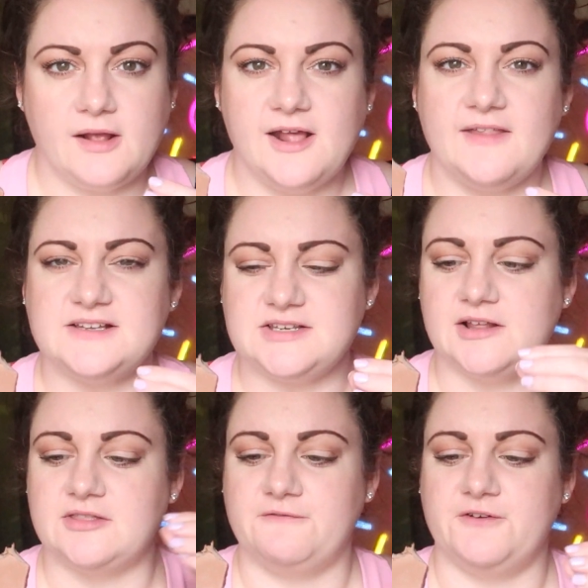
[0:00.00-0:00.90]
Yeah, that's
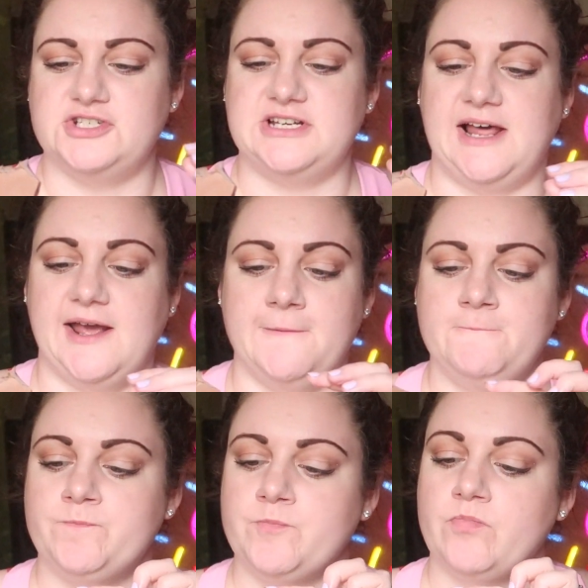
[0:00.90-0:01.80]
like the fudgy layer.
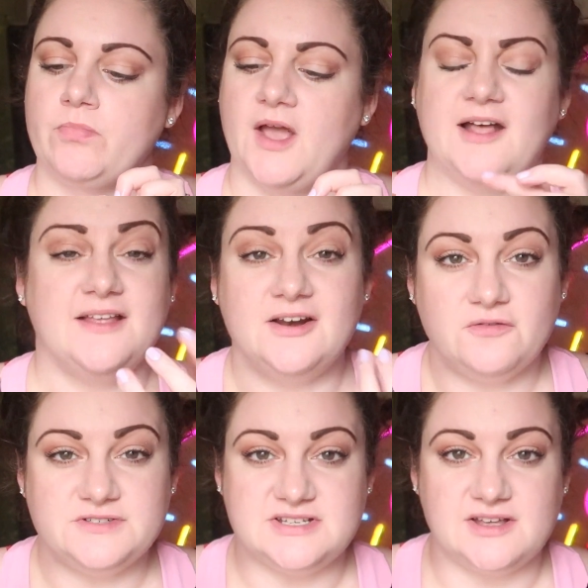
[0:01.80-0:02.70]
And then
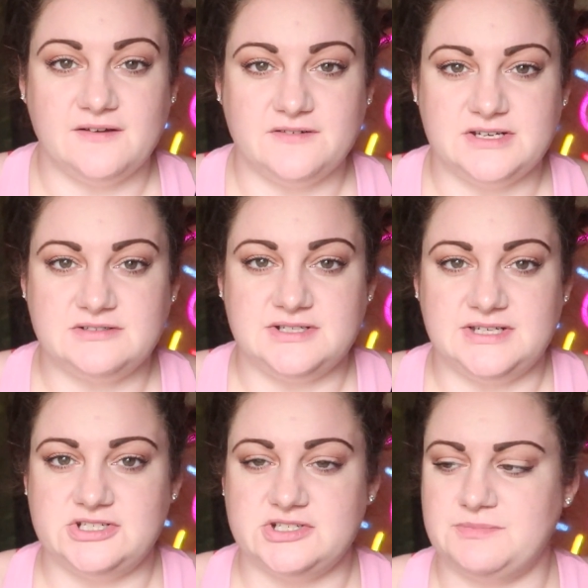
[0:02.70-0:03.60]
obviously covered in
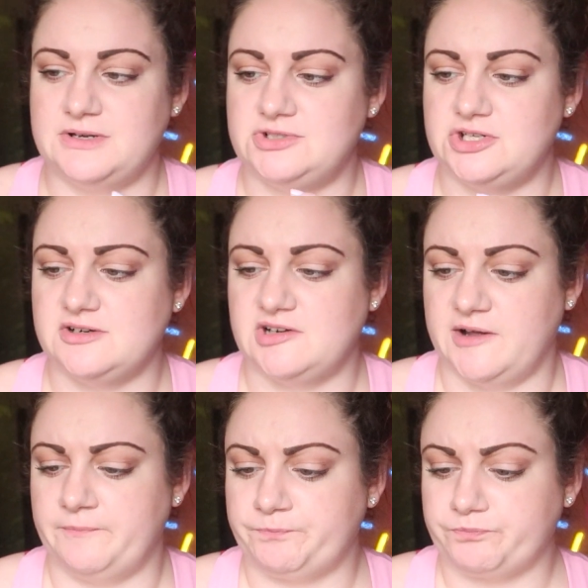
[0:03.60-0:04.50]
delicious milk
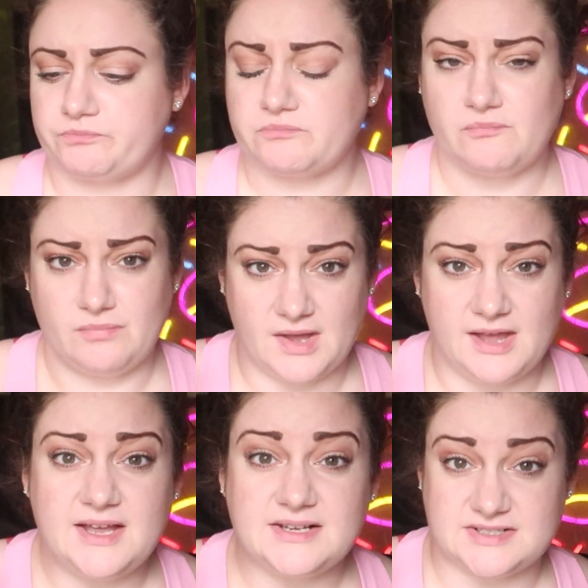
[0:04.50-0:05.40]
chocolate.
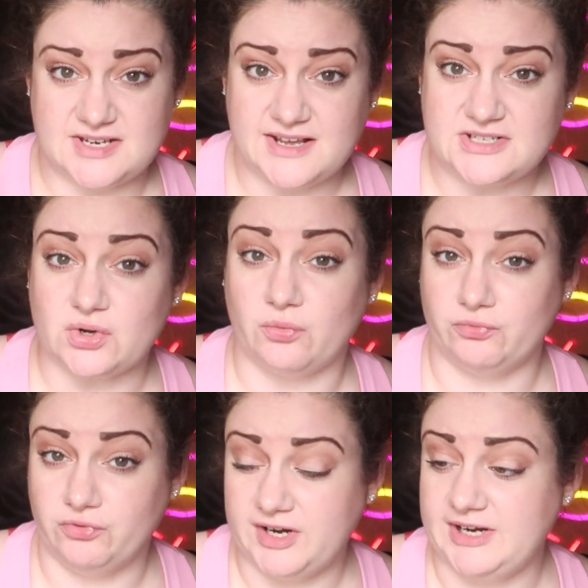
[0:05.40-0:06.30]
It tastes
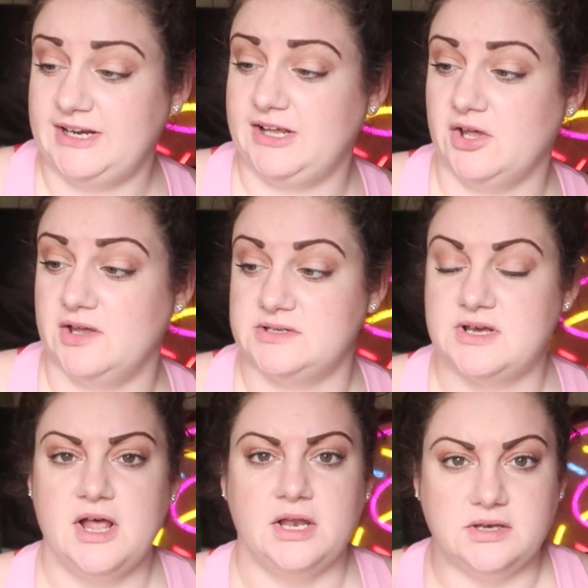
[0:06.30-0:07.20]
really good.
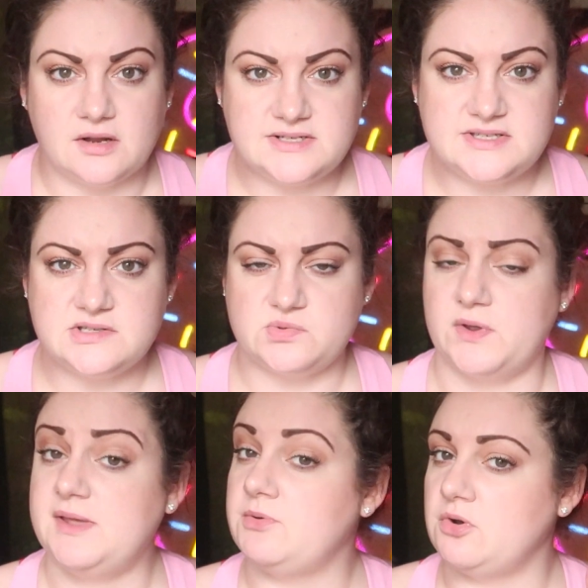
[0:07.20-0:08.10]
Nice and
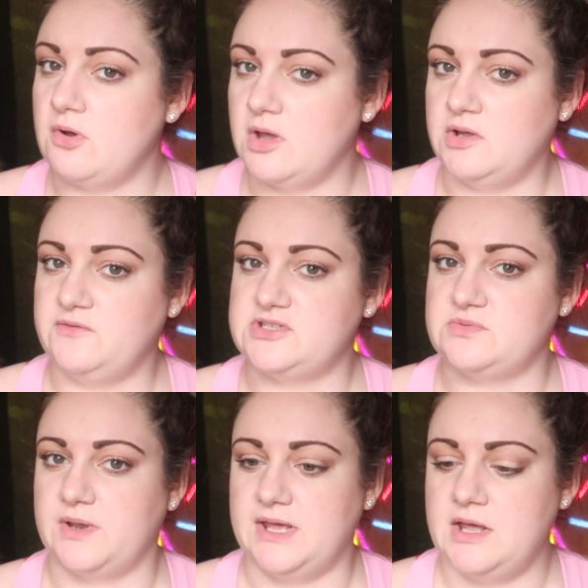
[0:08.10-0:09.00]
sweet, but not
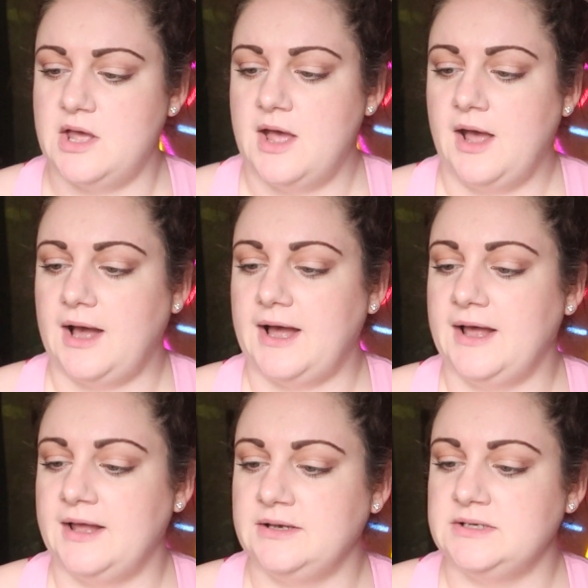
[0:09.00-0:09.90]
oversweet.
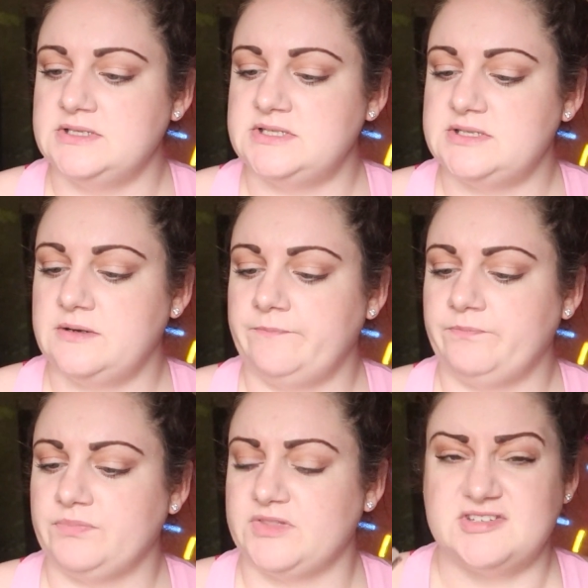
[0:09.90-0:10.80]
And
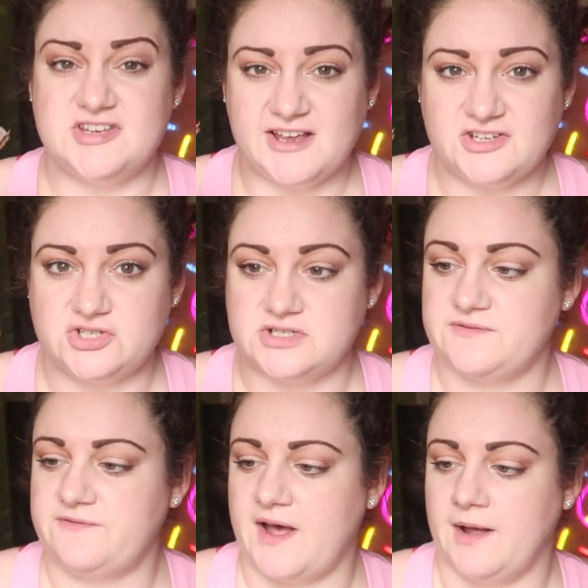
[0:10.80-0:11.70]
the
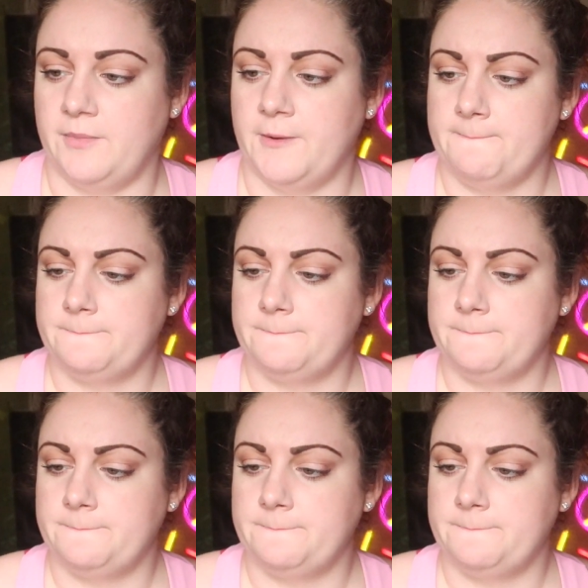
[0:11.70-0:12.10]
texture's fab.